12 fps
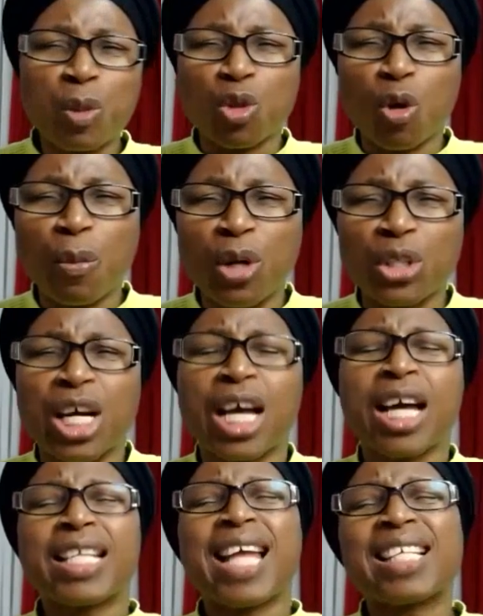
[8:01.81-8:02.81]
so much,
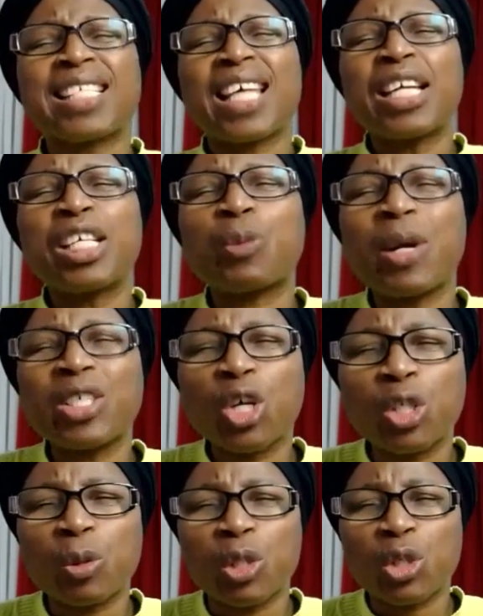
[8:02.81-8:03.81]
that sent His
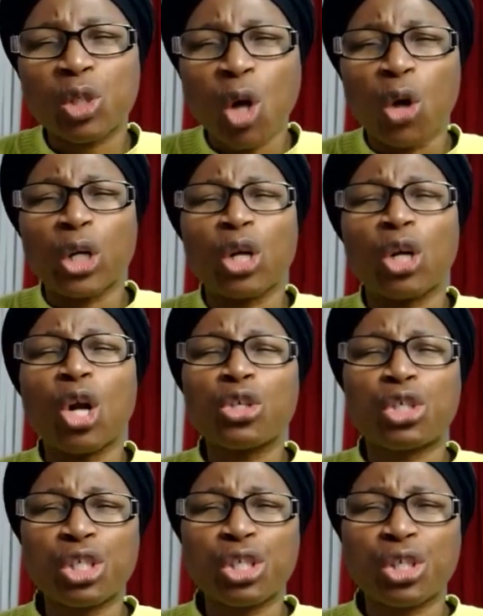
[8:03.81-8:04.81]
precious Son, Lord
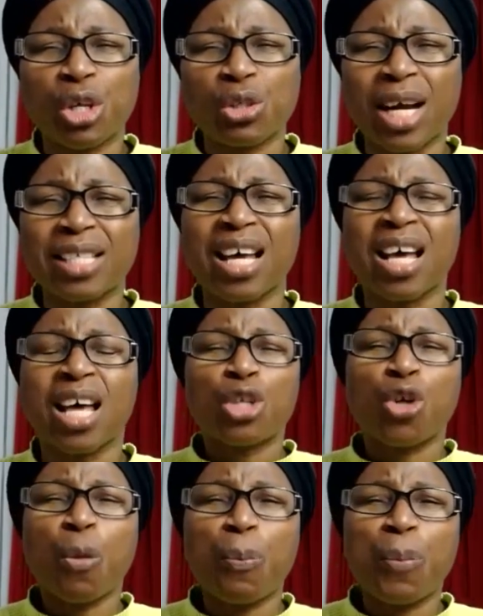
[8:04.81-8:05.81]
Jesus Christ,
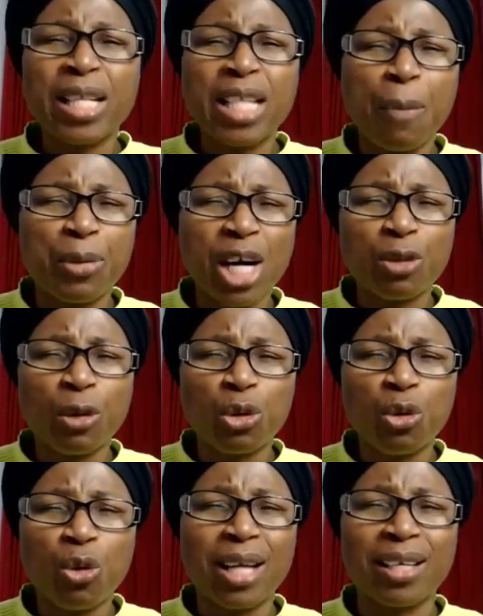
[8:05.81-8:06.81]
to pay the price for
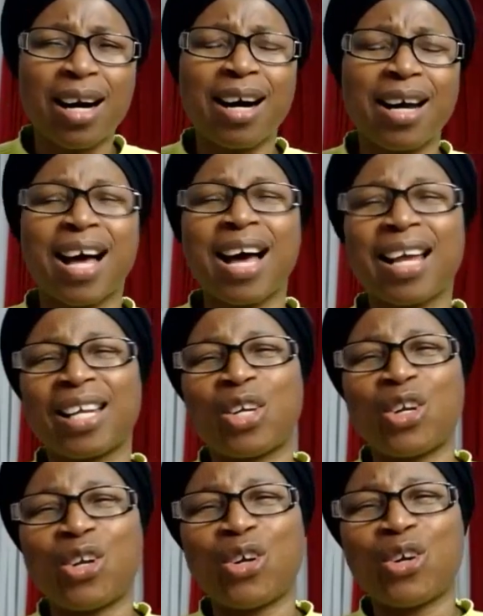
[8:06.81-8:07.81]
you and now.
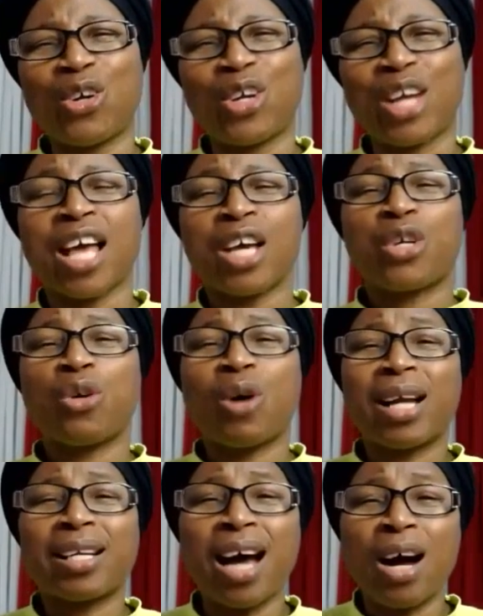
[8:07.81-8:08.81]
Hallelujah! You
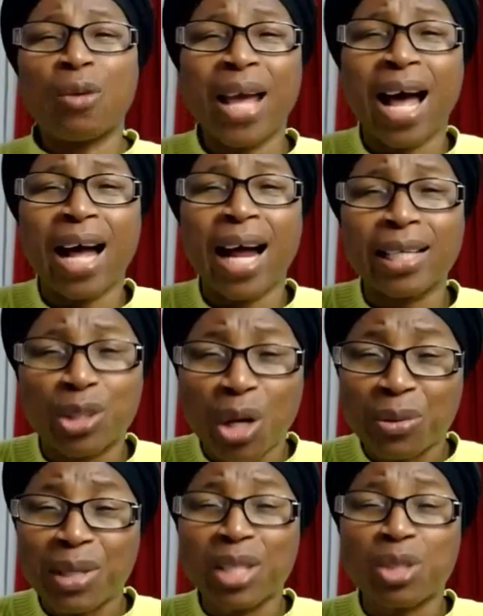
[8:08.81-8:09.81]
are now we are
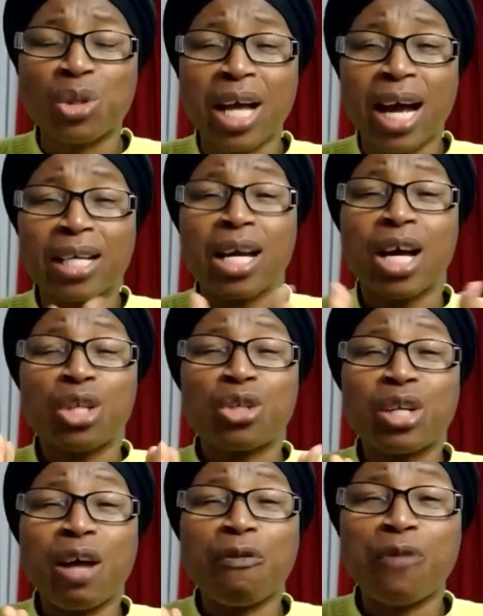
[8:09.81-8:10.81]
adopted to the to
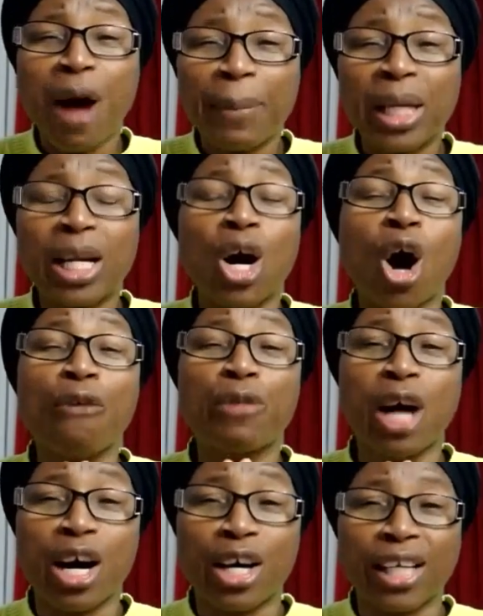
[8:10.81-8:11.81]
the family of
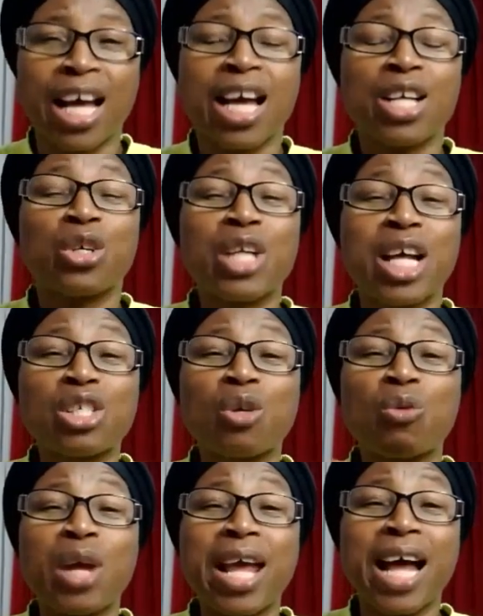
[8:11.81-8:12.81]
God. To the
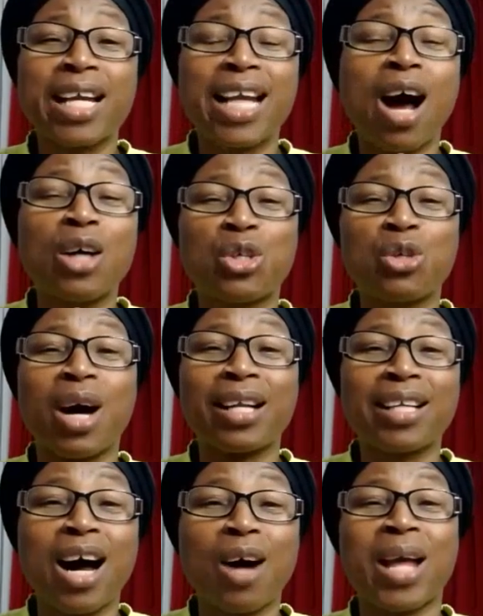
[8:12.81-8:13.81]
we are now you are
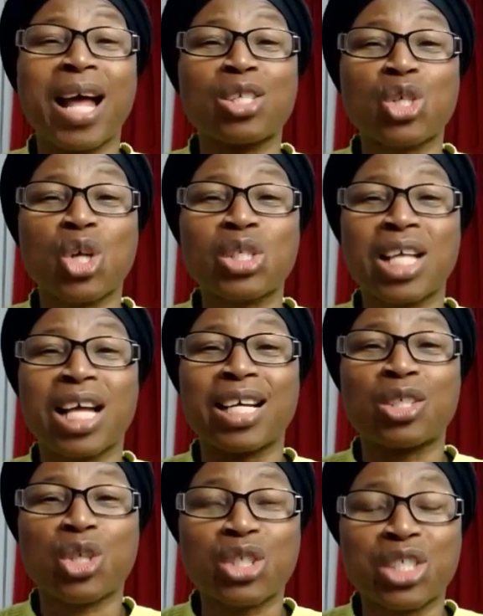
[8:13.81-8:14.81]
now we are sons and
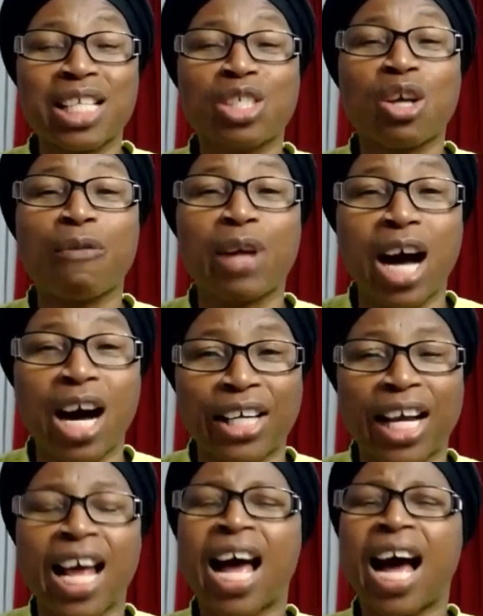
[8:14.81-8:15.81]
daughters of
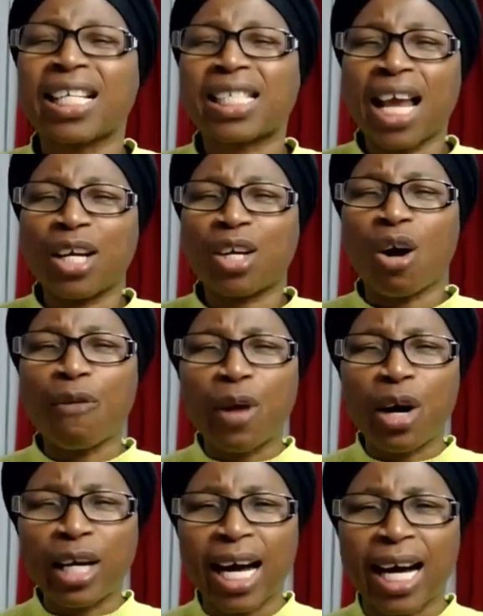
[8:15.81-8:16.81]
God. I thank God
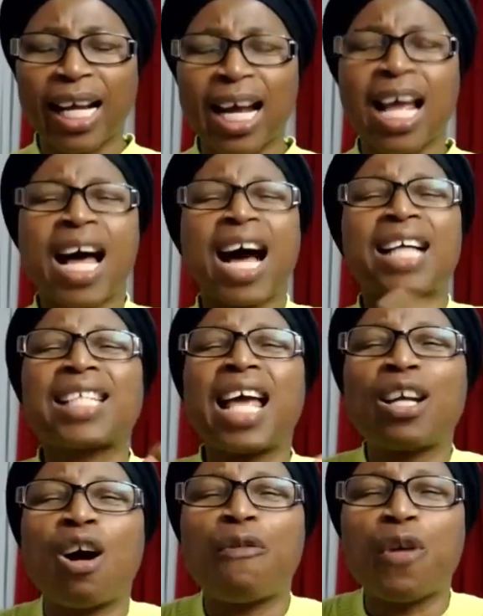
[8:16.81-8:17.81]
for God. I
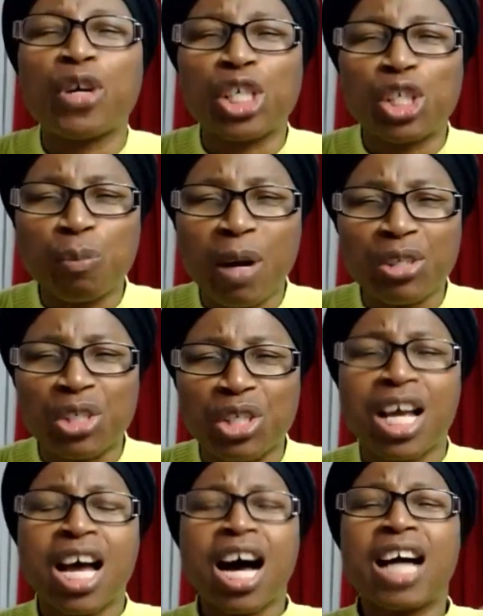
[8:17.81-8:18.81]
thank God for His mercy.
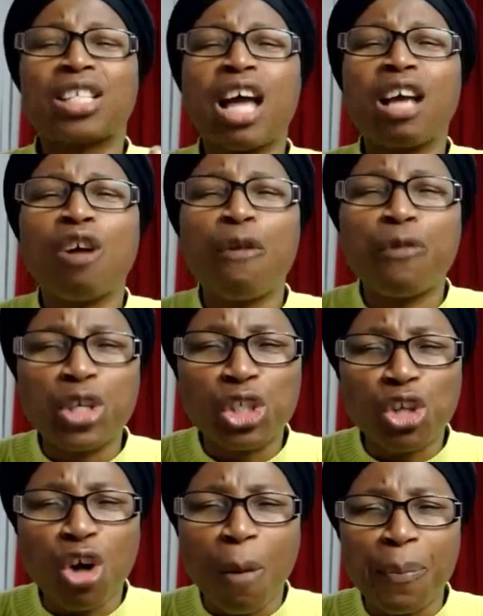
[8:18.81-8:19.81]
I thank God for His
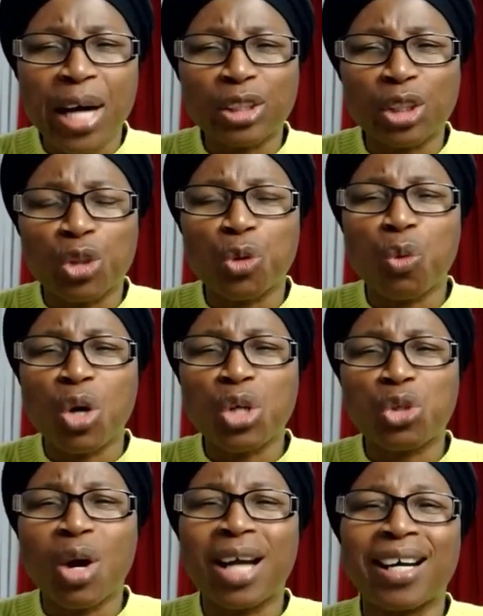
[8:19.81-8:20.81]
compassion towards
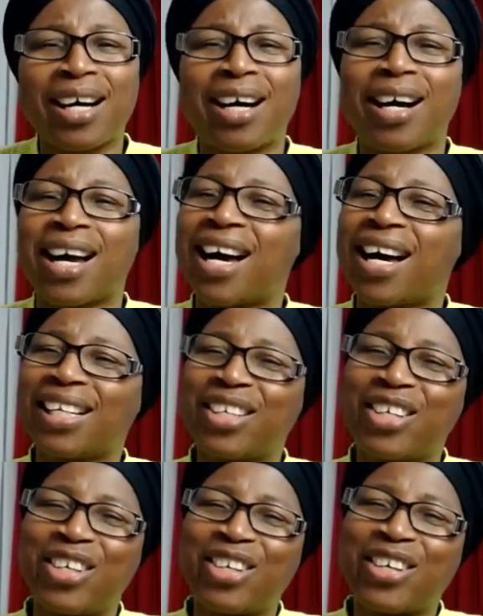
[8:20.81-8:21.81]
you and now.
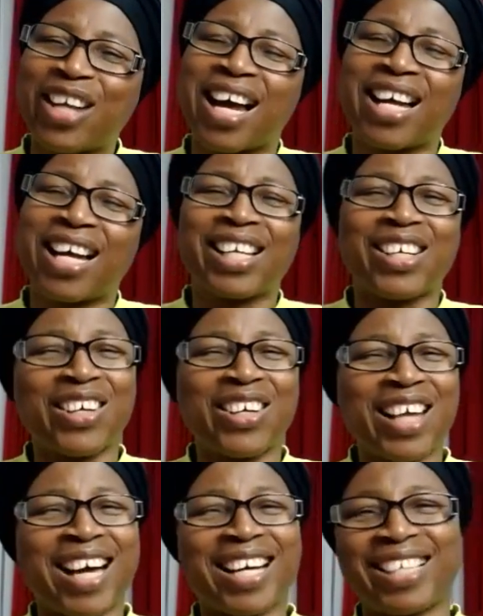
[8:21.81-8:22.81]
Hallelujah! Hallelujah!
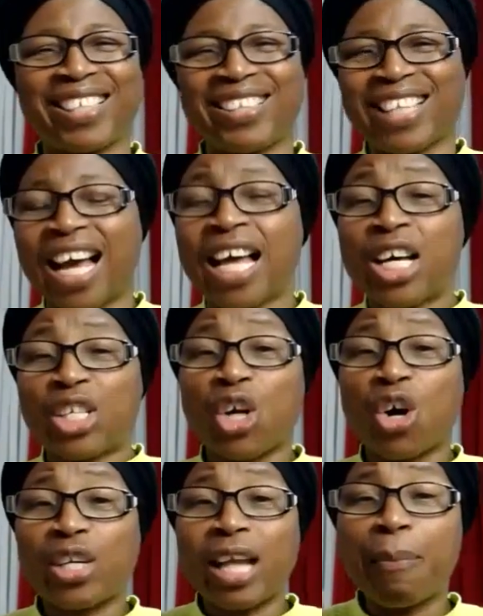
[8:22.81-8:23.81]
Hallelujah. Hallelujah.
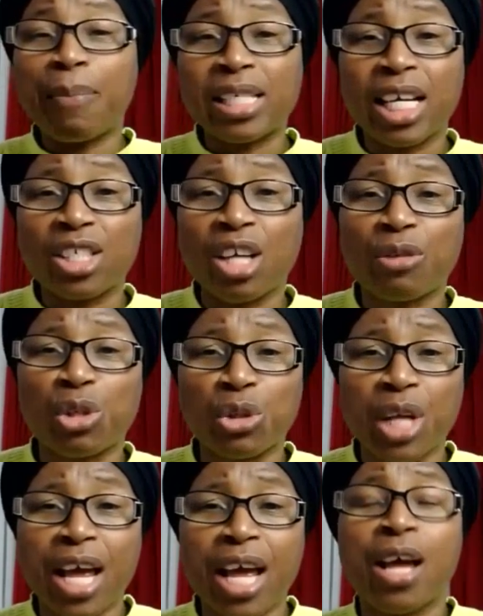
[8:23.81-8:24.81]
So the message of
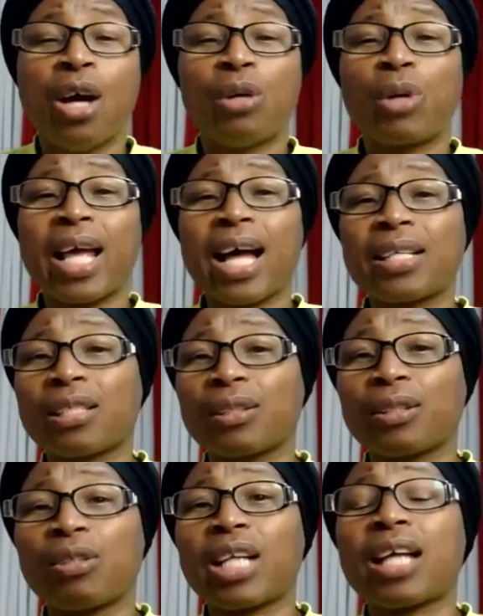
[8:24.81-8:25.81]
today, we are
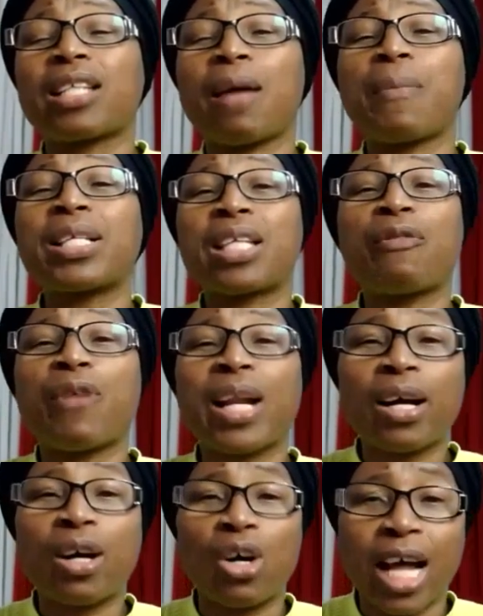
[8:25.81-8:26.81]
thinking that the message
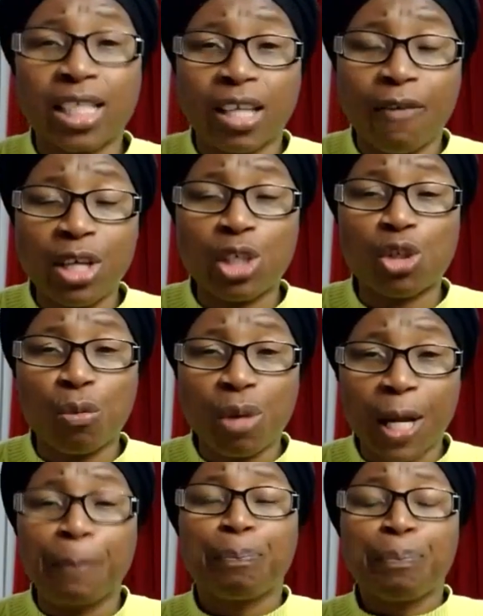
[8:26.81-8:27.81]
Father God has given to me